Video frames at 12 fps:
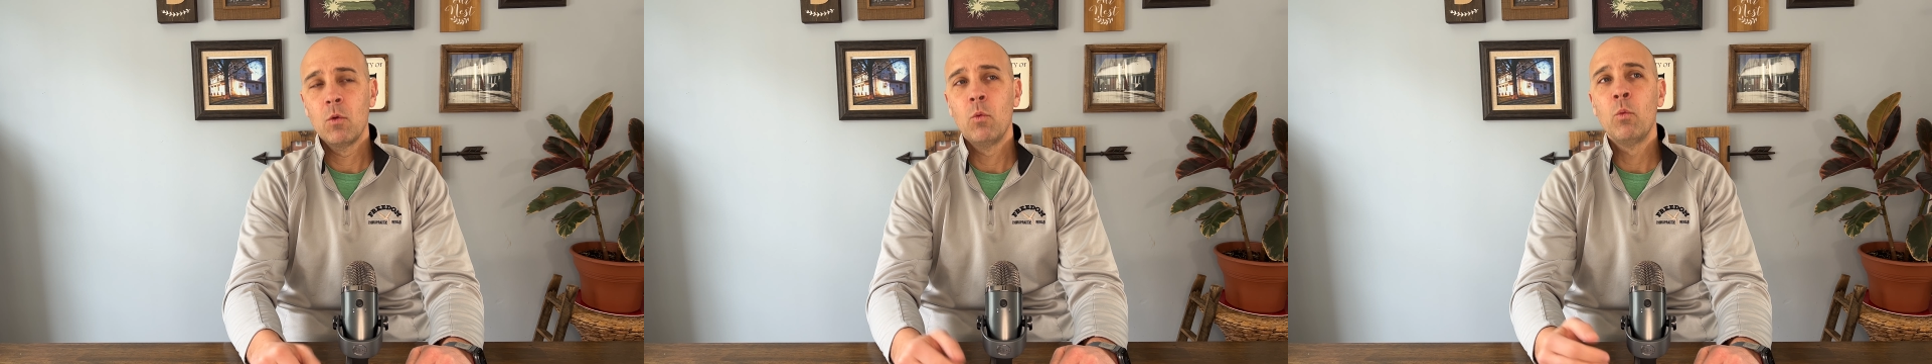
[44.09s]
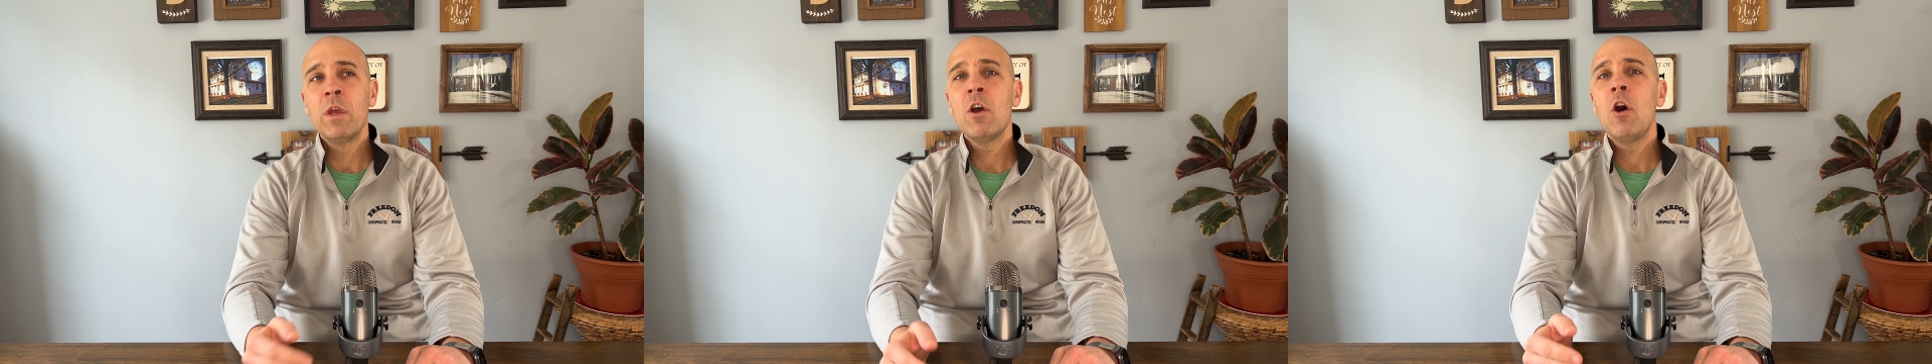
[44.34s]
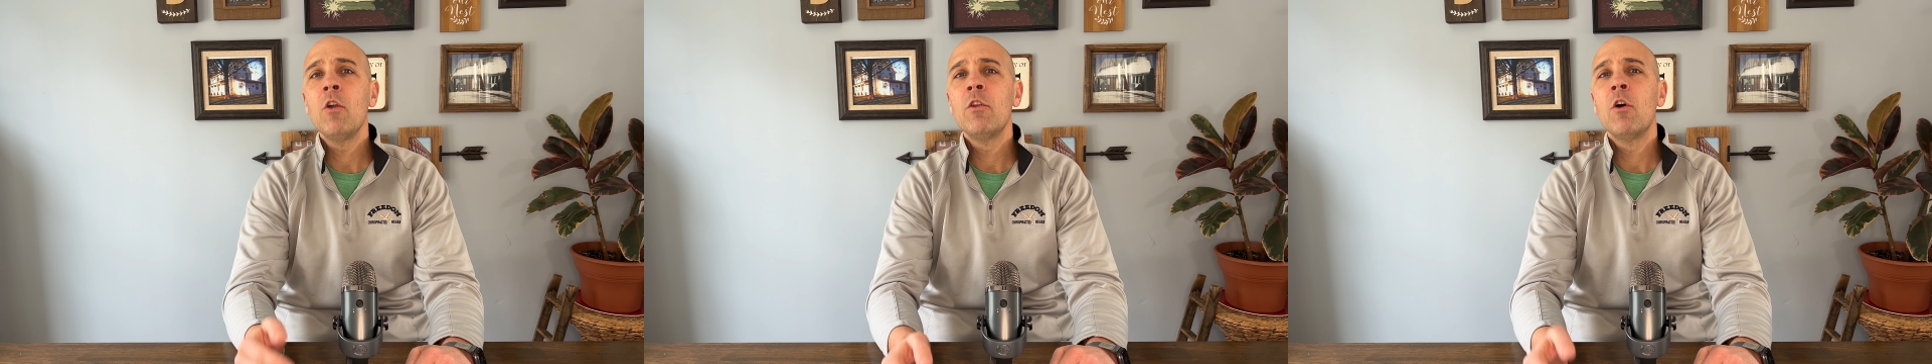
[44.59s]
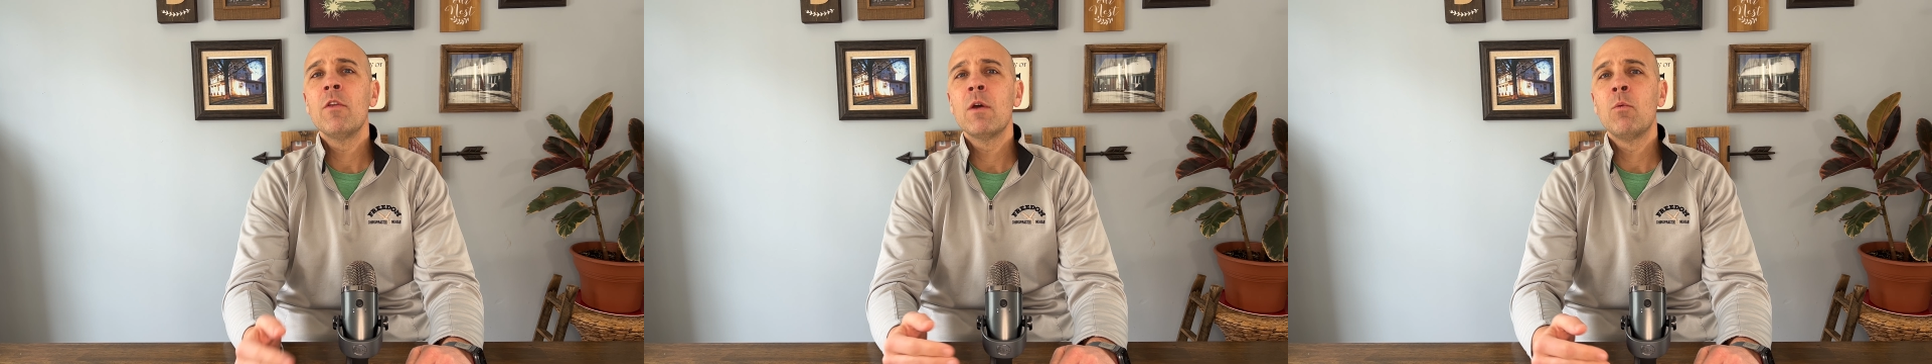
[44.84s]
We all
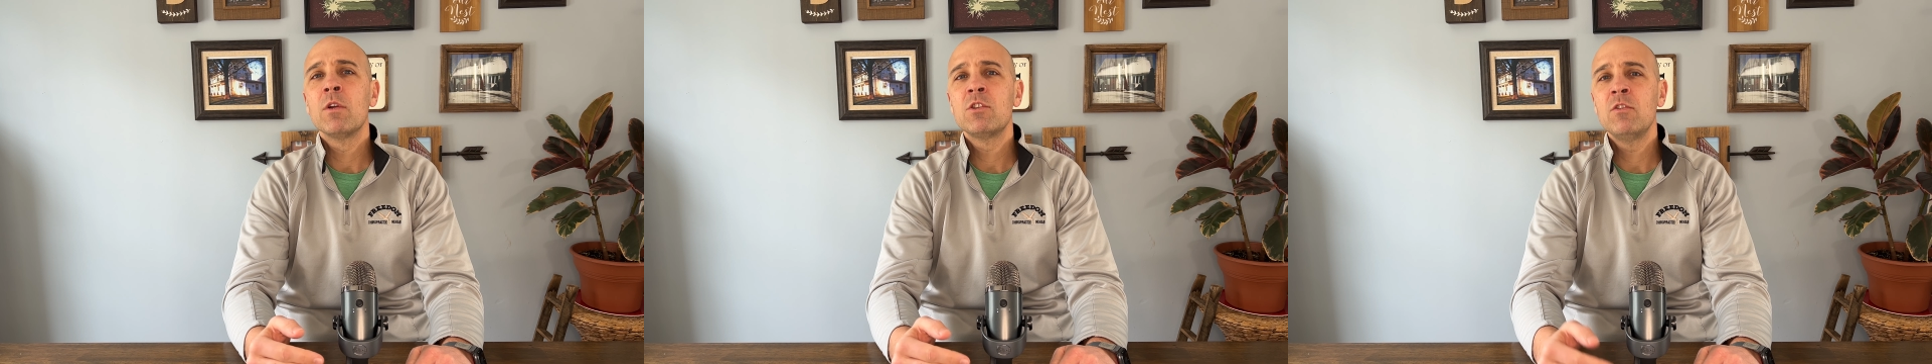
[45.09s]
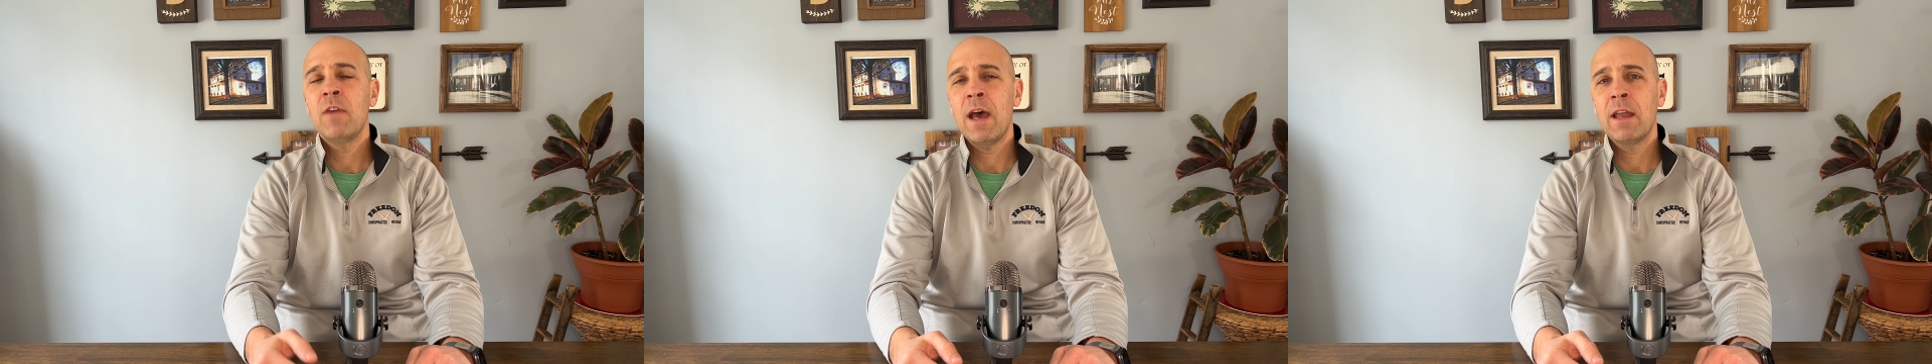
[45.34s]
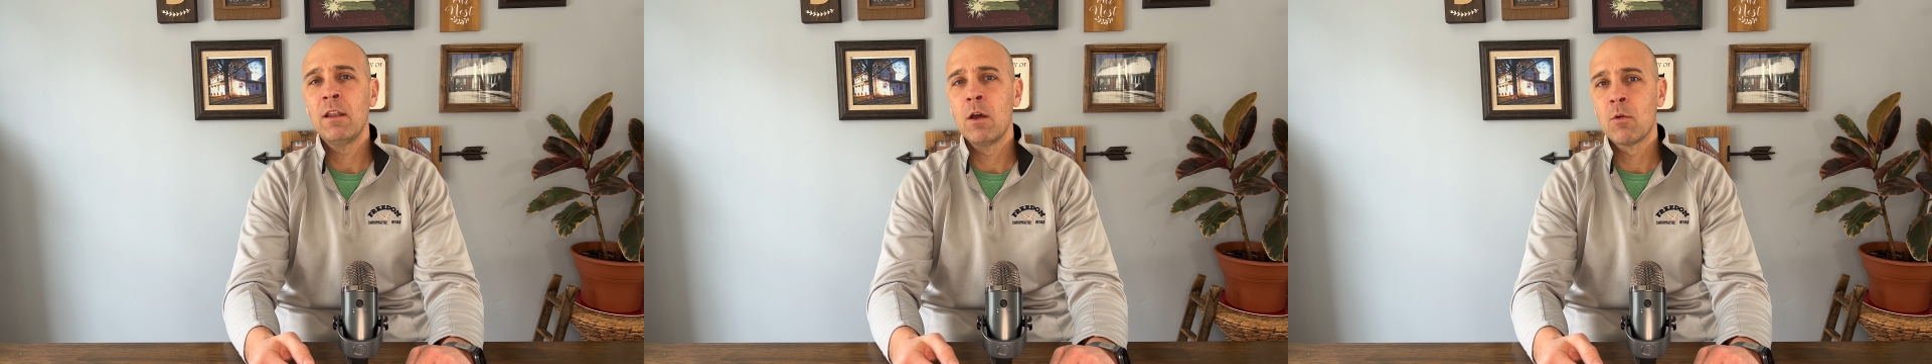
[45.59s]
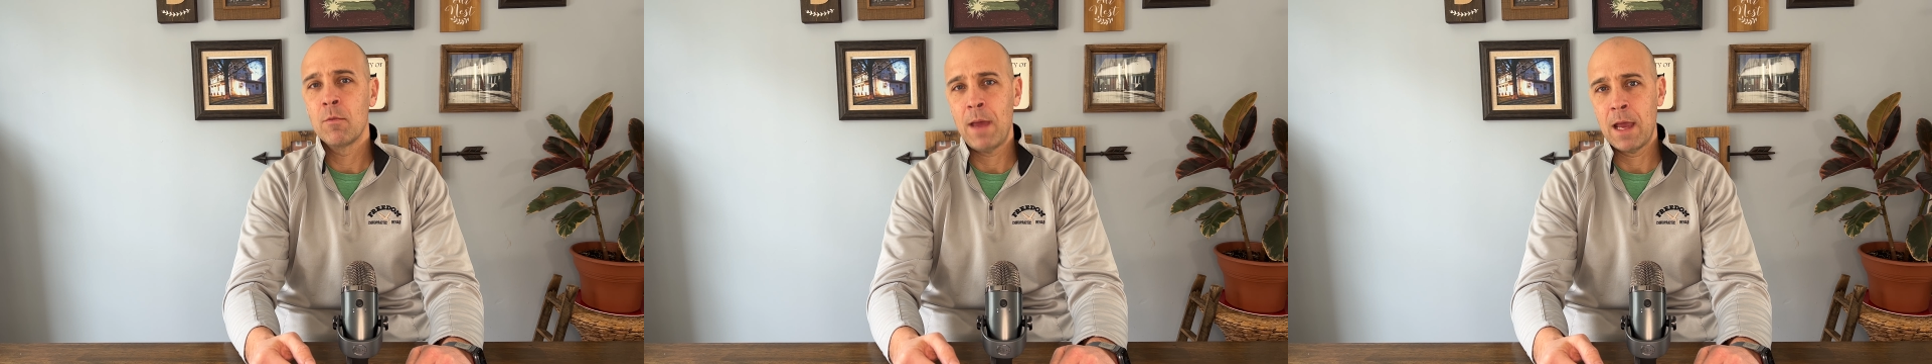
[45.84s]
know that once you've had
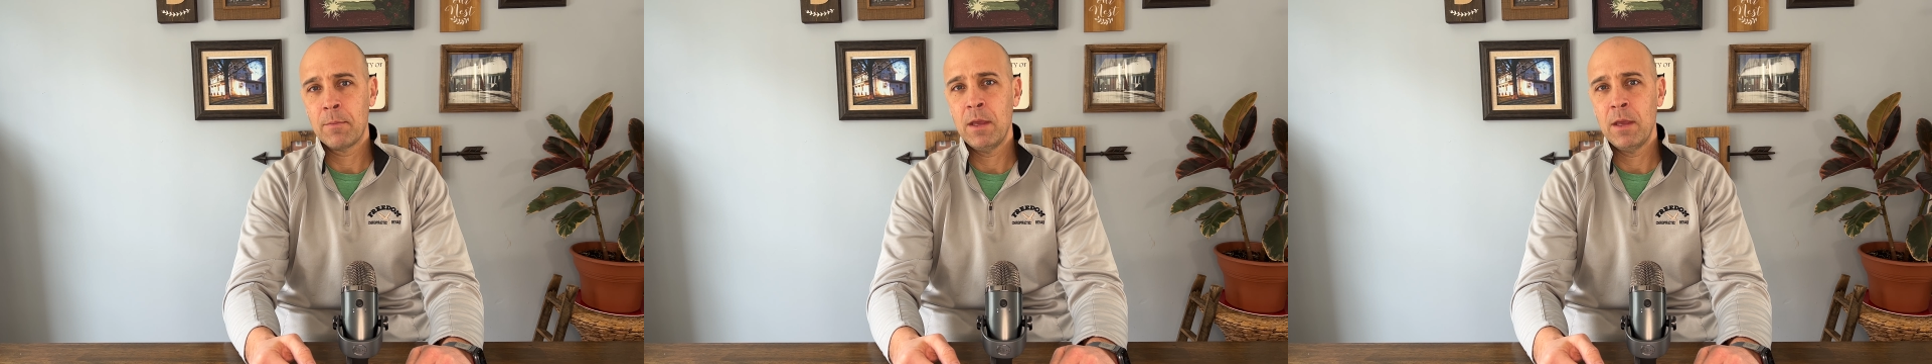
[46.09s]
lower back